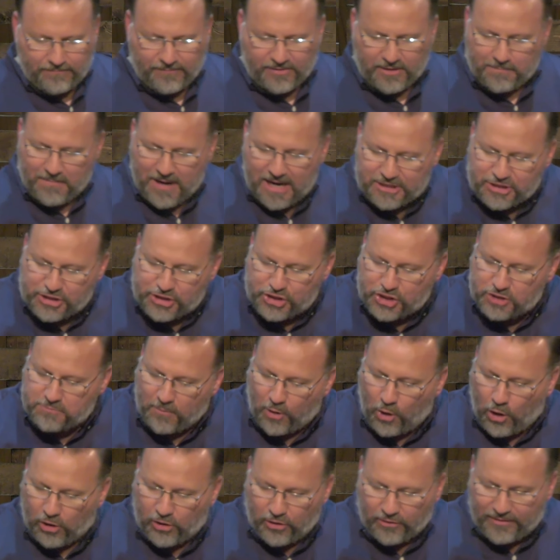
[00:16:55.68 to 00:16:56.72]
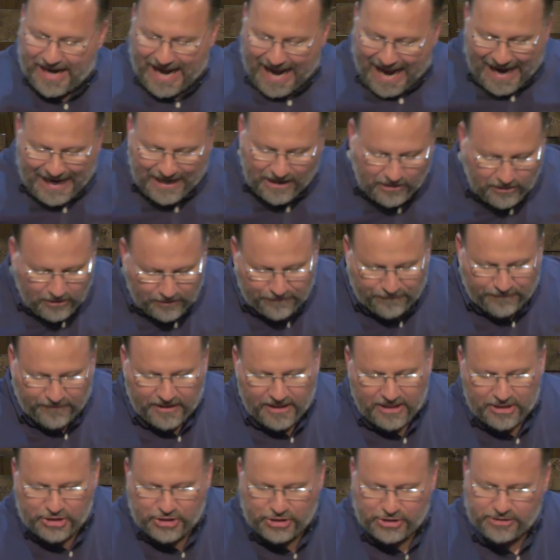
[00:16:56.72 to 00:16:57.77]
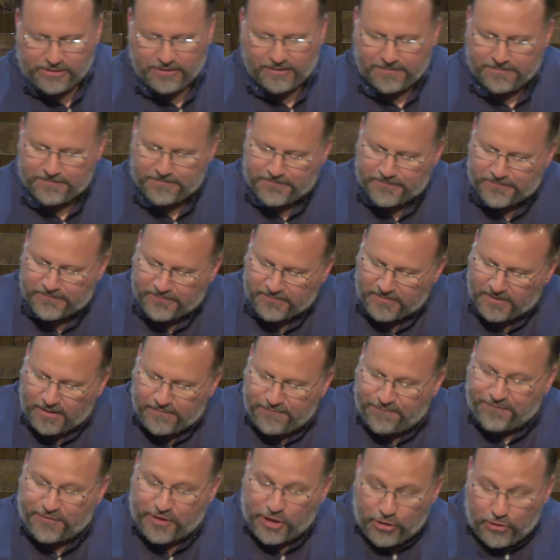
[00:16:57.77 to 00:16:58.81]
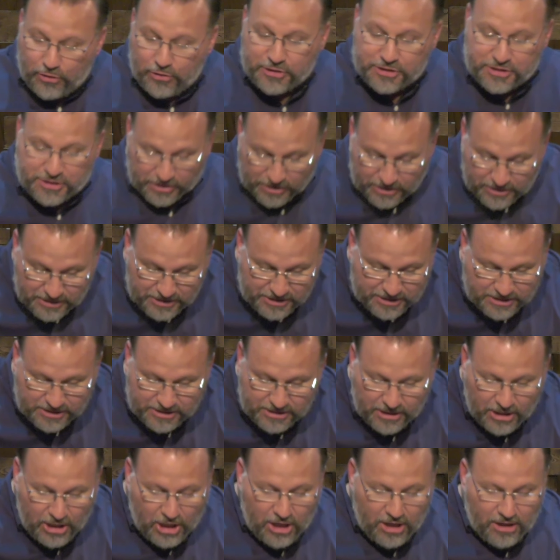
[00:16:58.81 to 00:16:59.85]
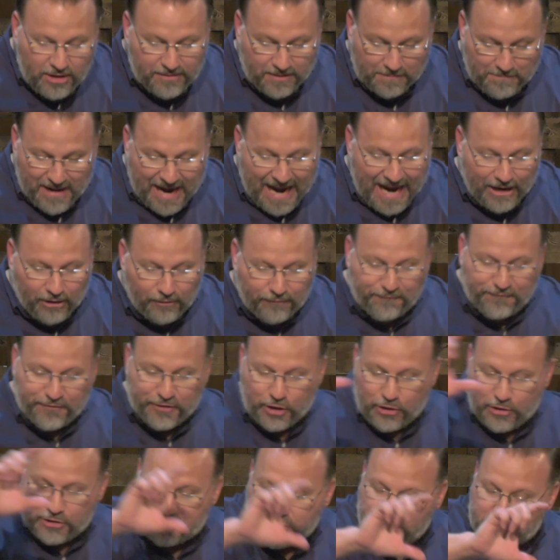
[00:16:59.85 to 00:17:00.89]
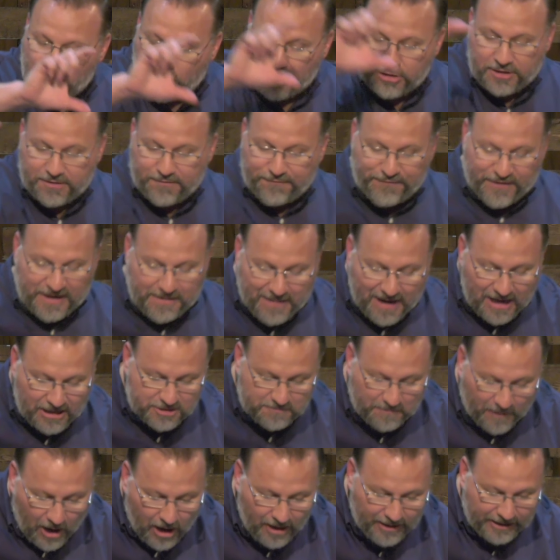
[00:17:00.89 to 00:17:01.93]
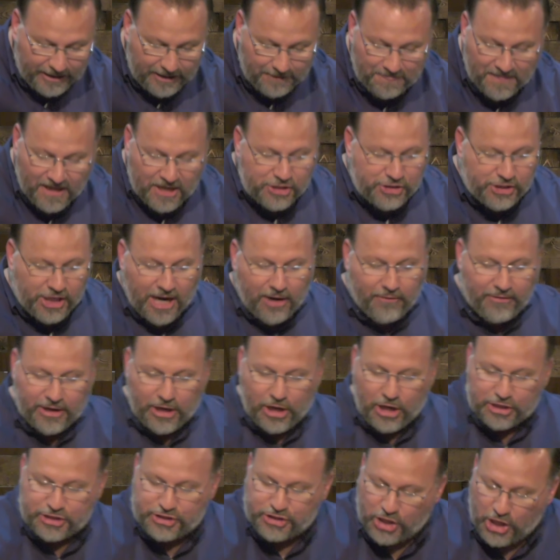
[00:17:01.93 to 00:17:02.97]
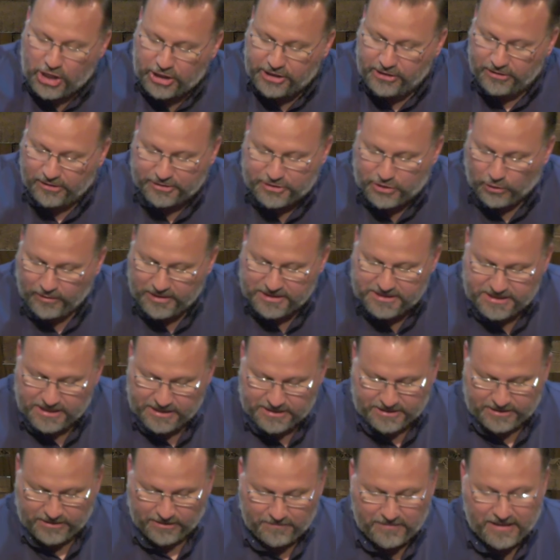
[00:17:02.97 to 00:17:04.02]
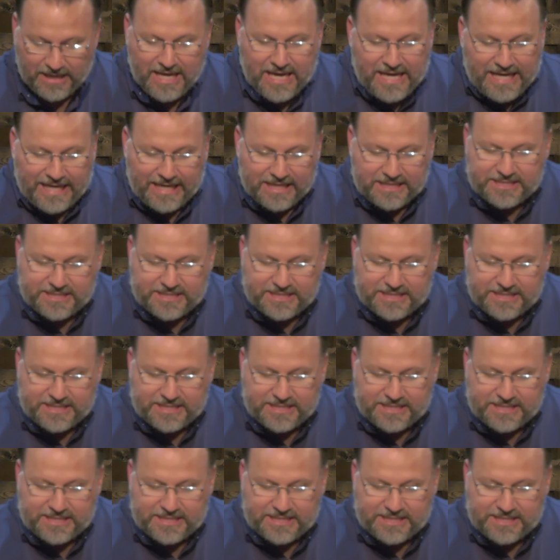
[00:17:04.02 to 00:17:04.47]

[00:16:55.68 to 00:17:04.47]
The much smaller anglerfish fuses male fuses onto the female's body, sharing her circulatory system, he